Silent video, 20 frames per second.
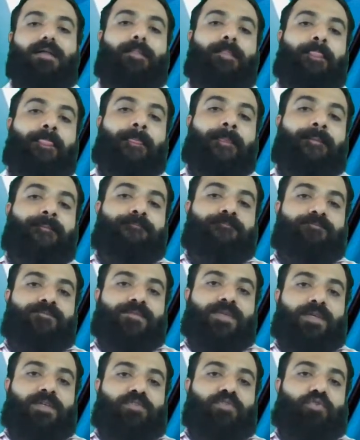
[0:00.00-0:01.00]
So we can
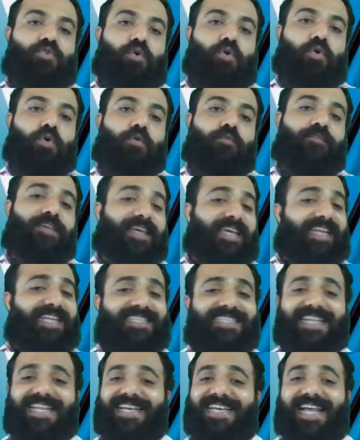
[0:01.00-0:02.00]
easily calculate
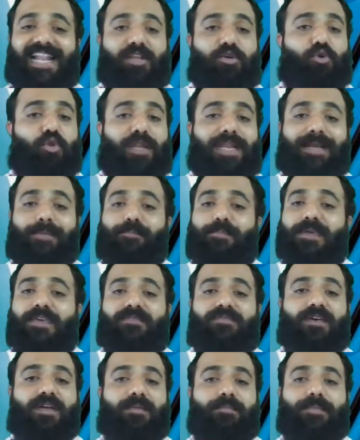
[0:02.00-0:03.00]
B1, B2,
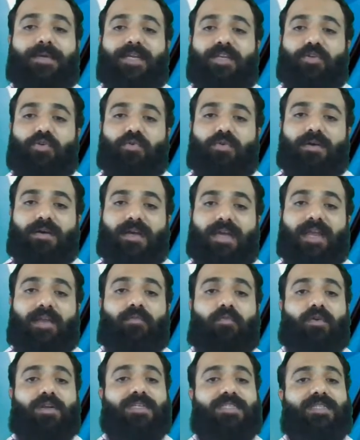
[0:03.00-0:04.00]
and what is the B?
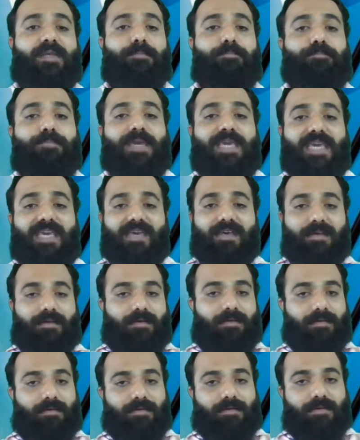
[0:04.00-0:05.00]

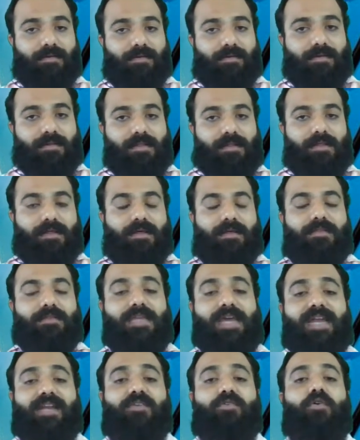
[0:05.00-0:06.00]
That called 14
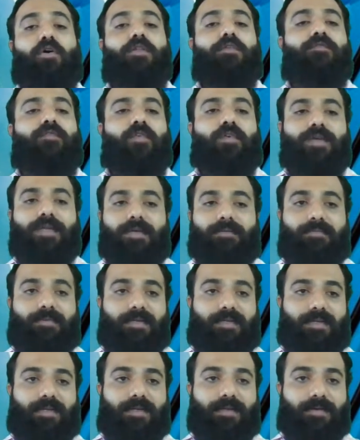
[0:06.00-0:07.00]
meter.
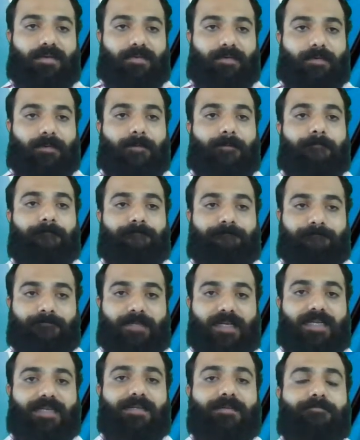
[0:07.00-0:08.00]
Then
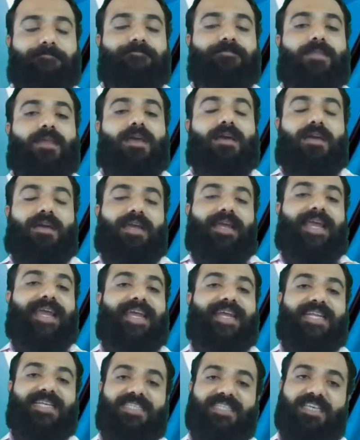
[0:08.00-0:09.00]
head is given 4
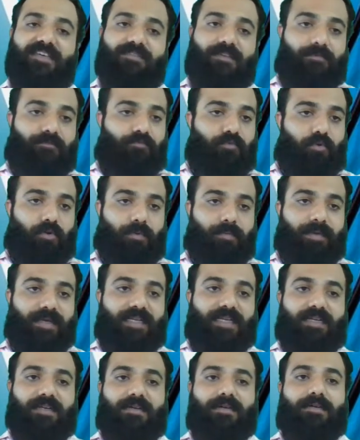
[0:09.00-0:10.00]
meter
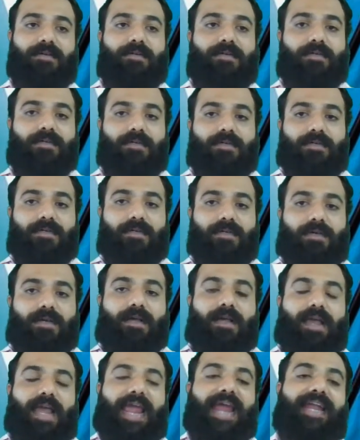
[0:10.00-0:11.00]
and D is
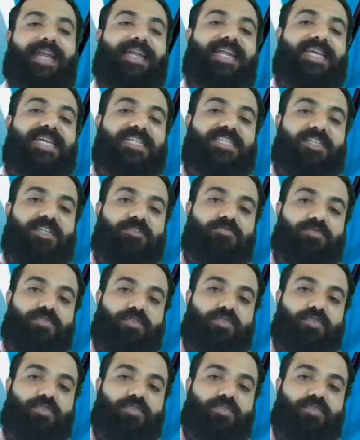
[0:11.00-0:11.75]
equals to given 5.5.